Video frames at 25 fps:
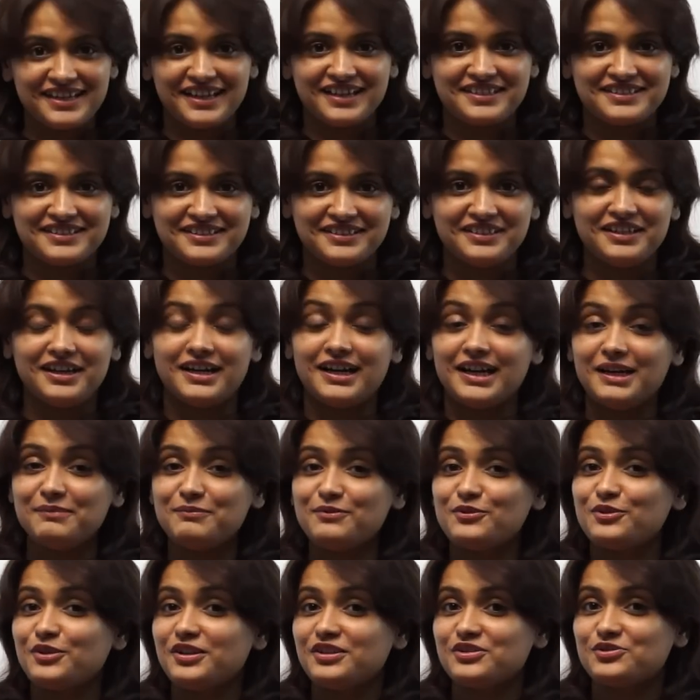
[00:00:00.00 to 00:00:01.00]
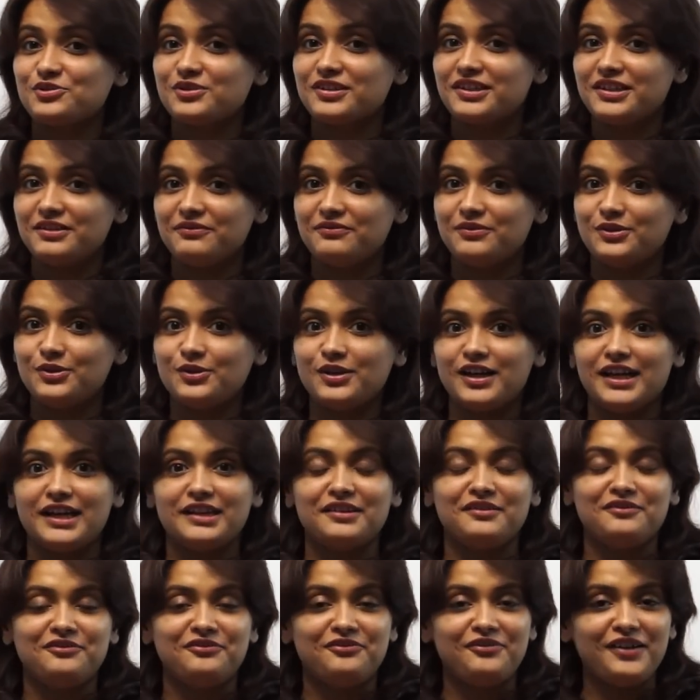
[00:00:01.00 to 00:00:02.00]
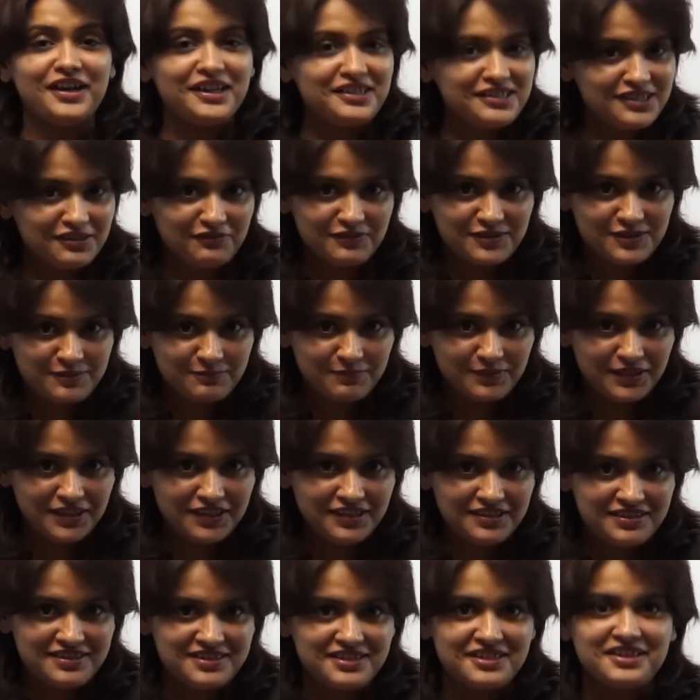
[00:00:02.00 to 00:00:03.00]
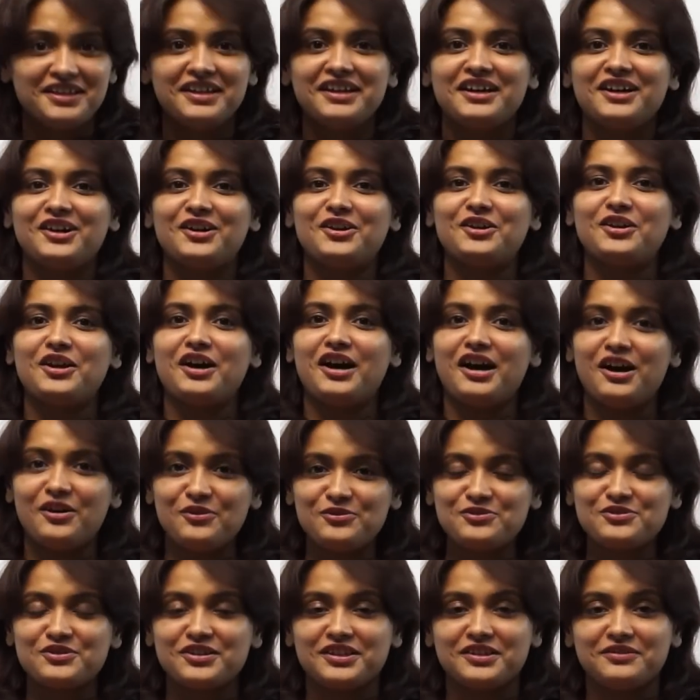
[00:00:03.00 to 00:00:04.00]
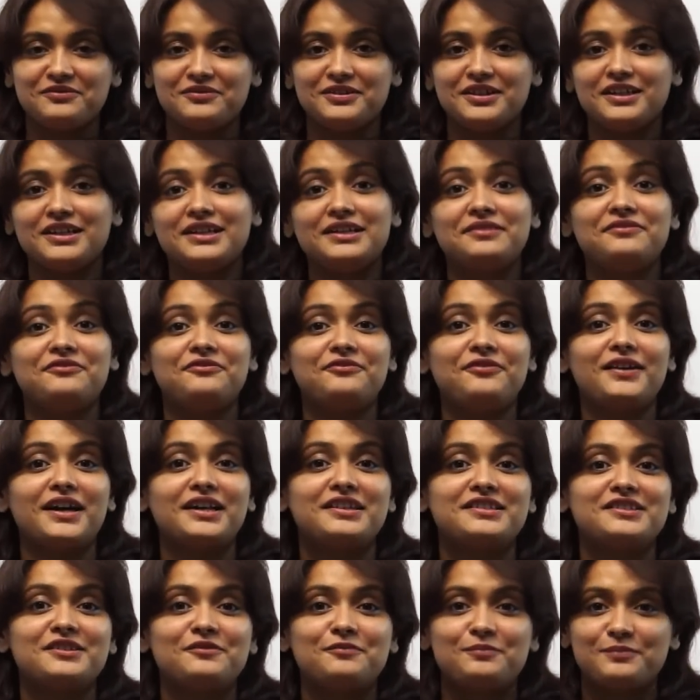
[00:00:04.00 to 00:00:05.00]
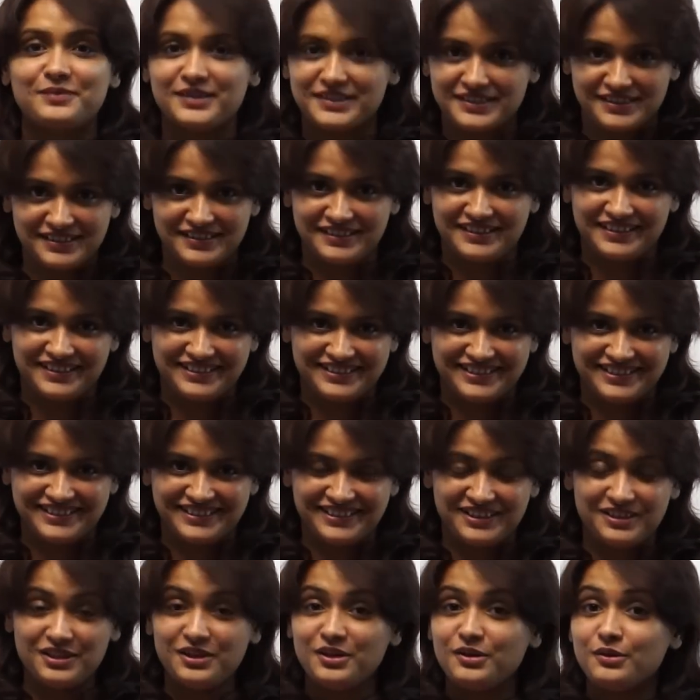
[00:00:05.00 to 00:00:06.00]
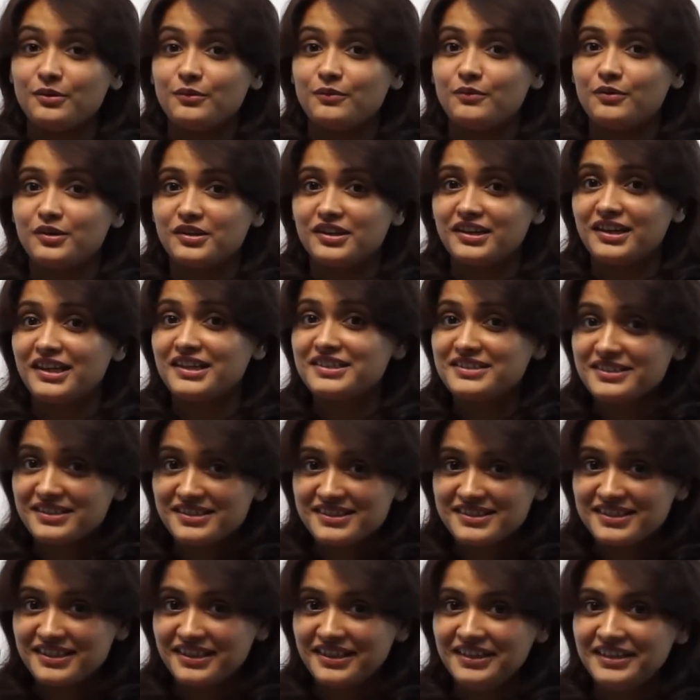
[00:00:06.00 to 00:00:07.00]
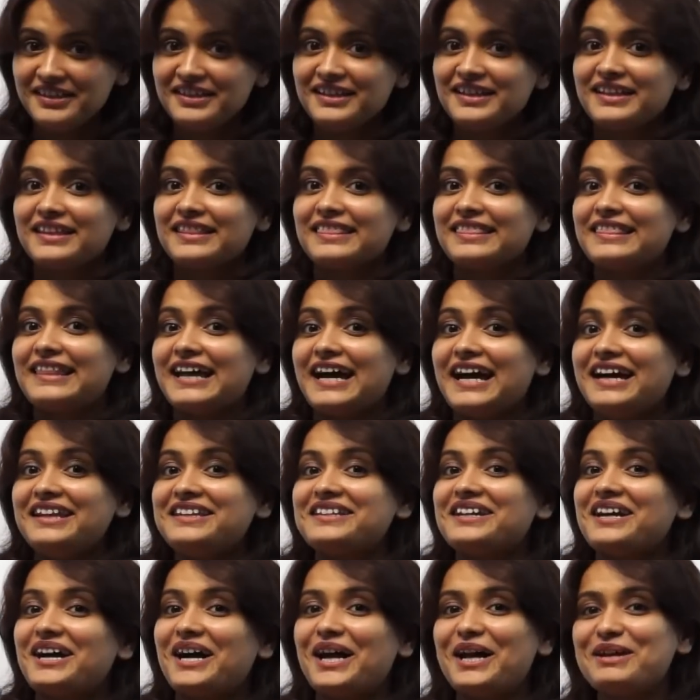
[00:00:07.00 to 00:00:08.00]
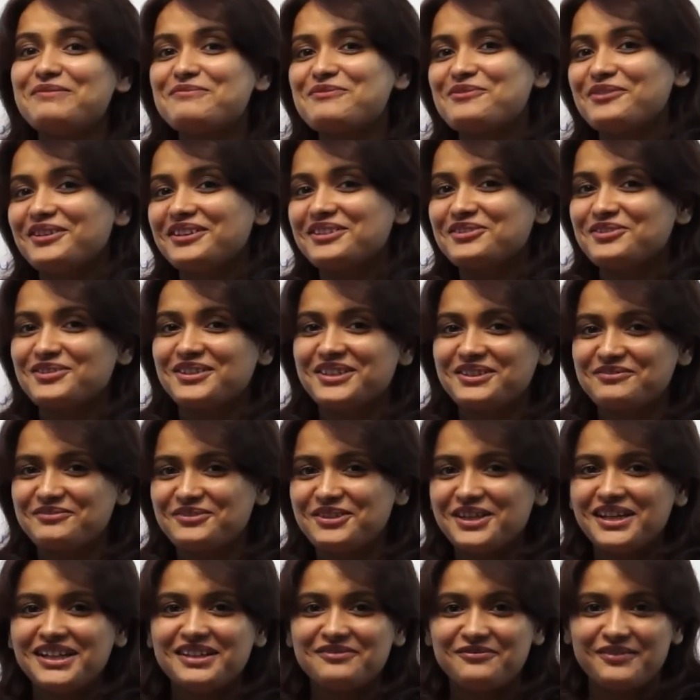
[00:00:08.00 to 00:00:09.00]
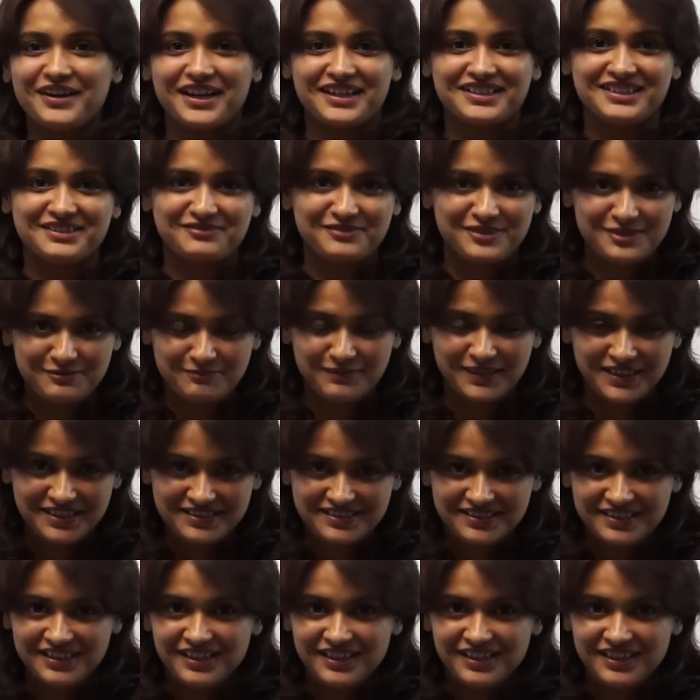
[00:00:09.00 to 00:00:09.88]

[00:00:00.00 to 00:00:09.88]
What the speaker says: session I'm going to give you an effective speech on how to give an effective presentation. What did I just say? That I'm going to give you an effective speech.